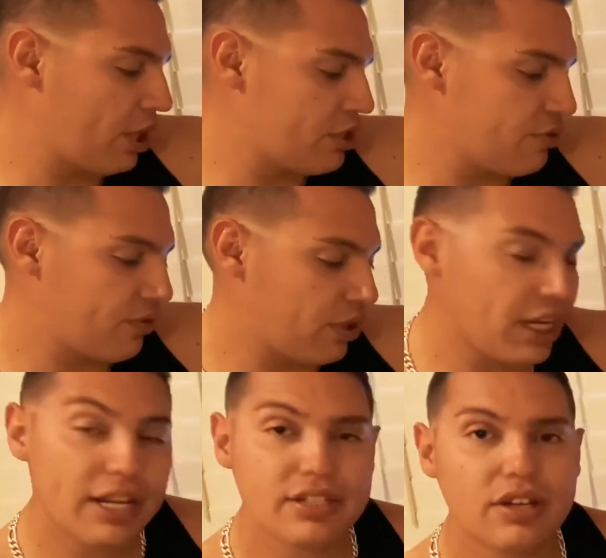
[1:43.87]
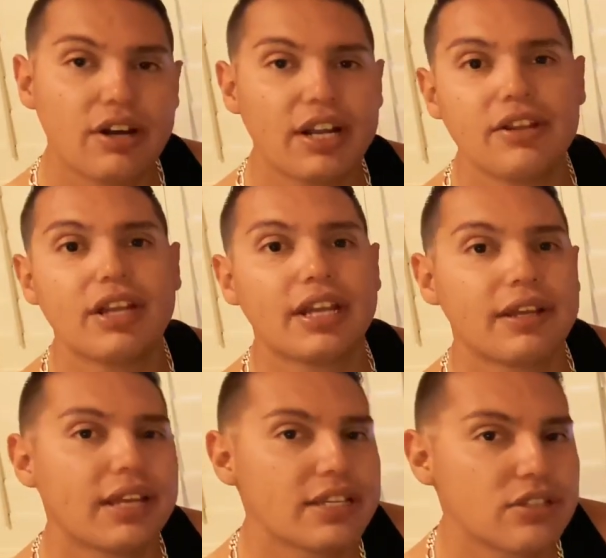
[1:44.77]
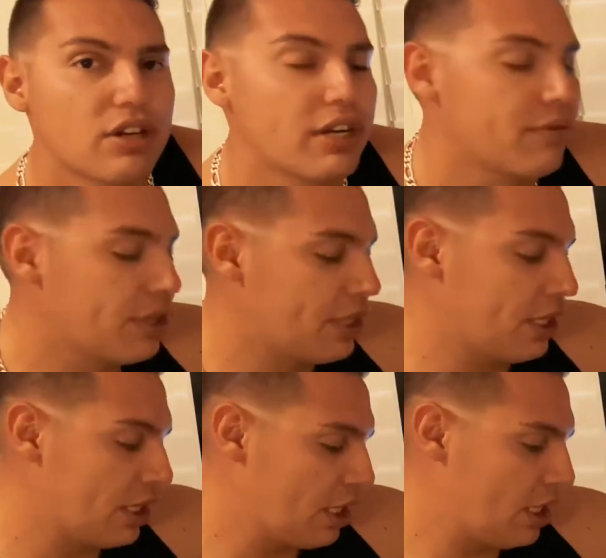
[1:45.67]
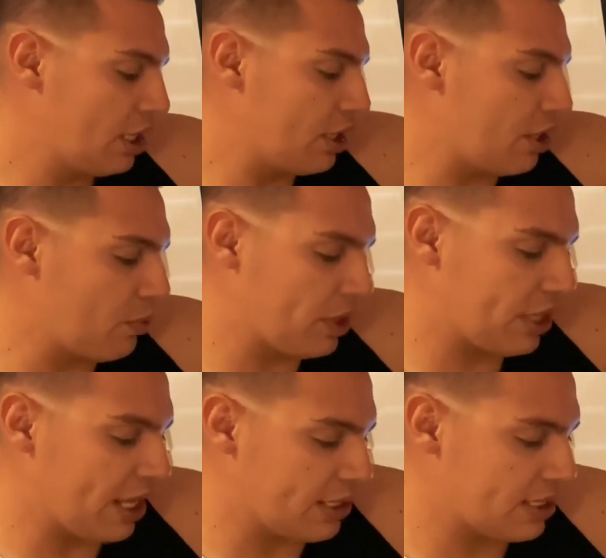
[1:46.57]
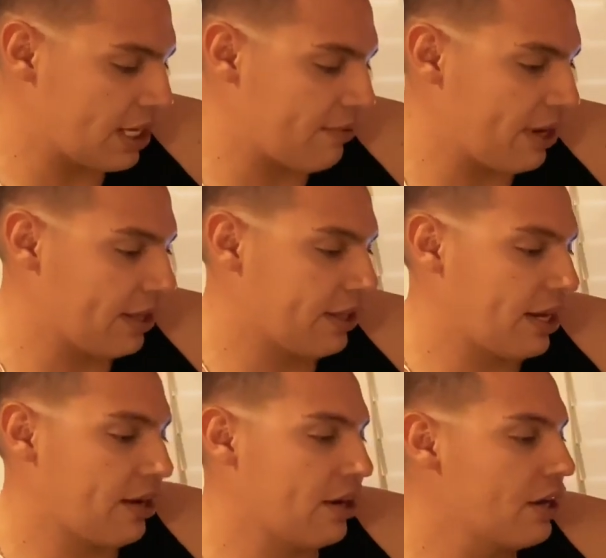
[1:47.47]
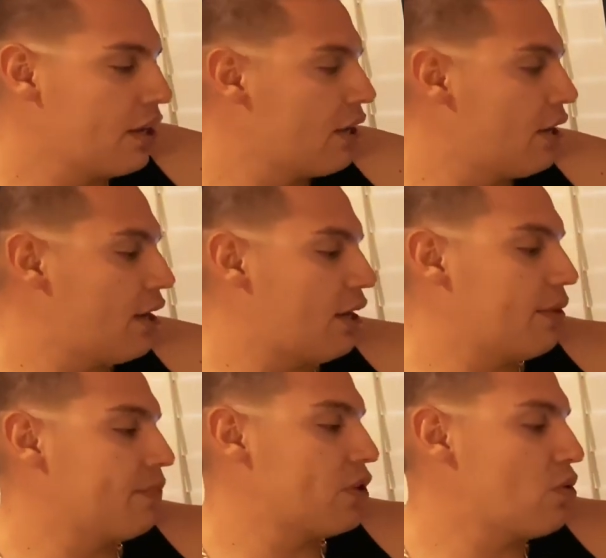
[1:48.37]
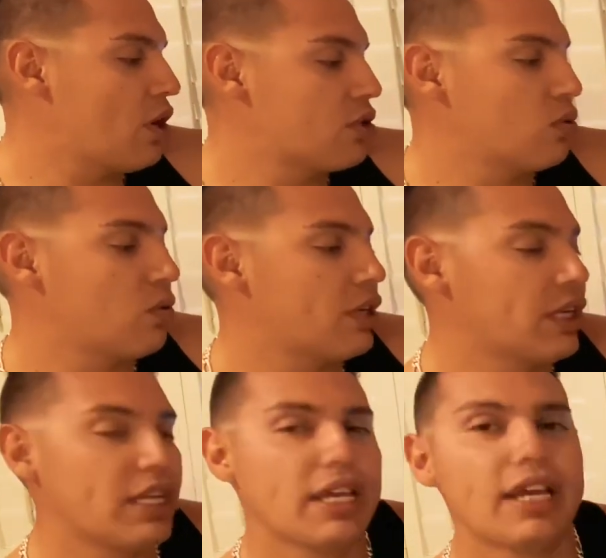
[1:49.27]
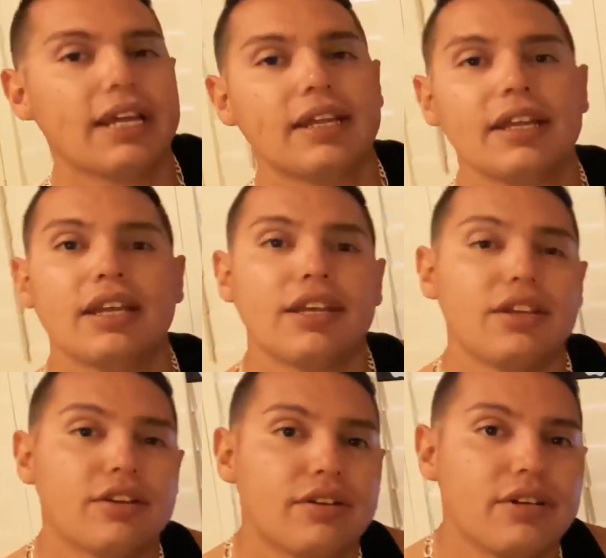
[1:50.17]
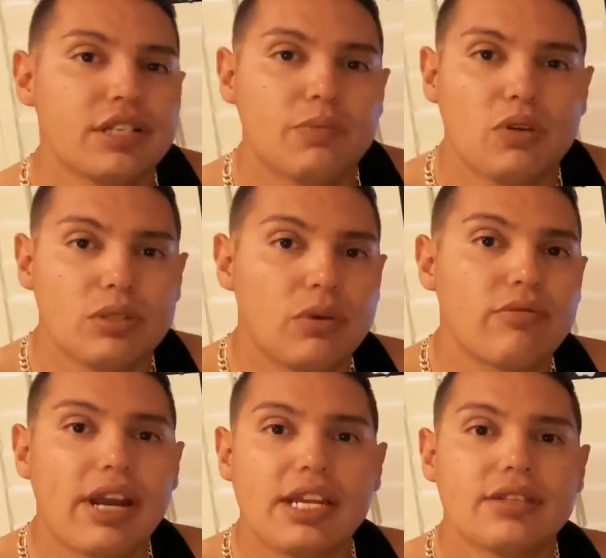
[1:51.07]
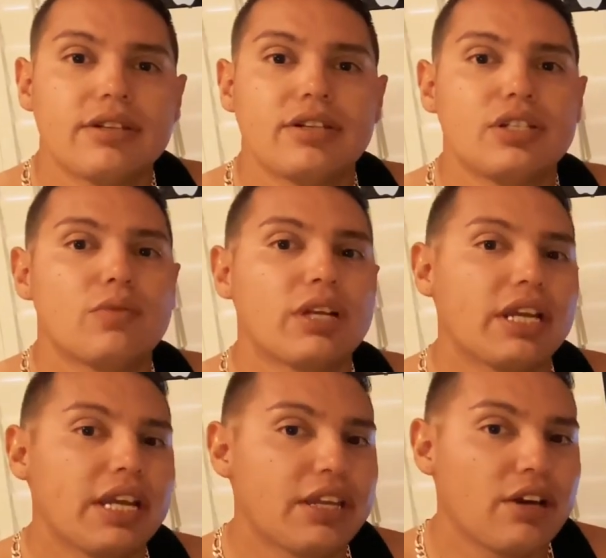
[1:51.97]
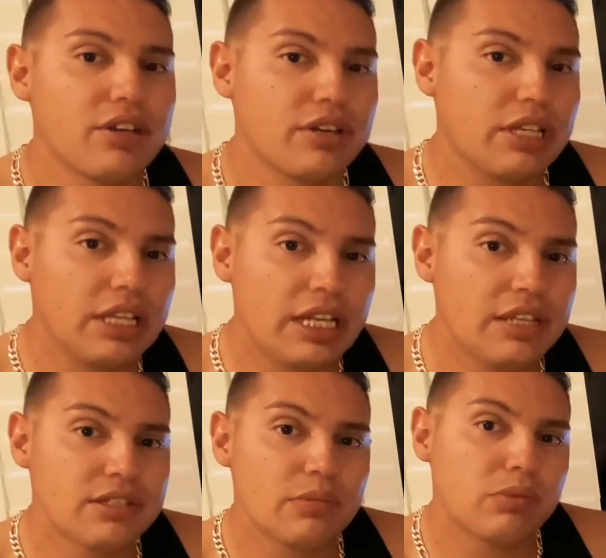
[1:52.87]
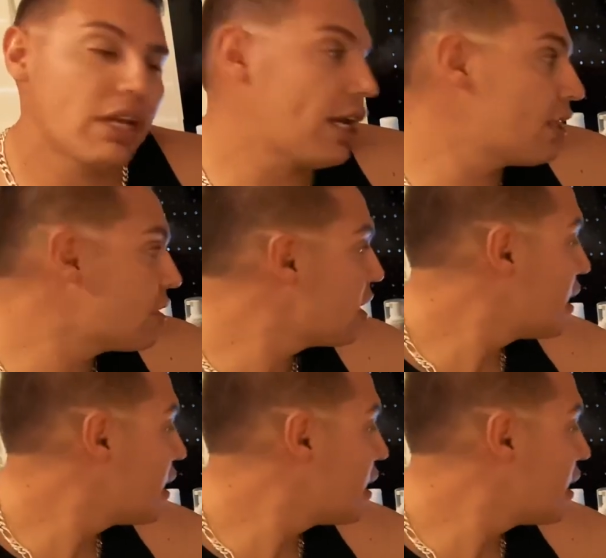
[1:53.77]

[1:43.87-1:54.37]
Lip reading: to get it started, you can get started really good with that set right there. You also want to get your disposable razors. You want to get all your cleaning supplies,